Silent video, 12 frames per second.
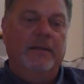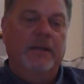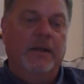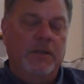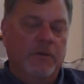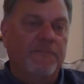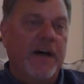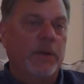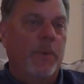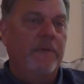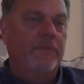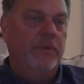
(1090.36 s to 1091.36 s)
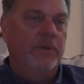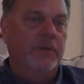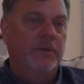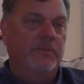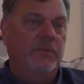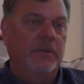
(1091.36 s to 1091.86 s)
you'll find a way
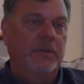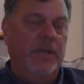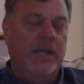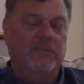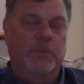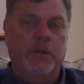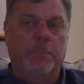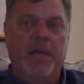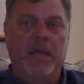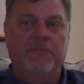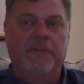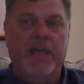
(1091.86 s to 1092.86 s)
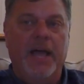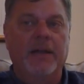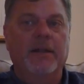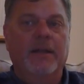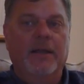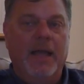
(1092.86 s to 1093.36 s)
to get someone to pay you for
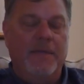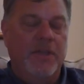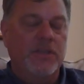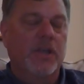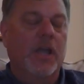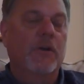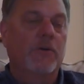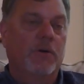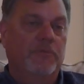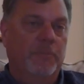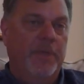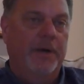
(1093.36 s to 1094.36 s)
that, and then you can grow from there.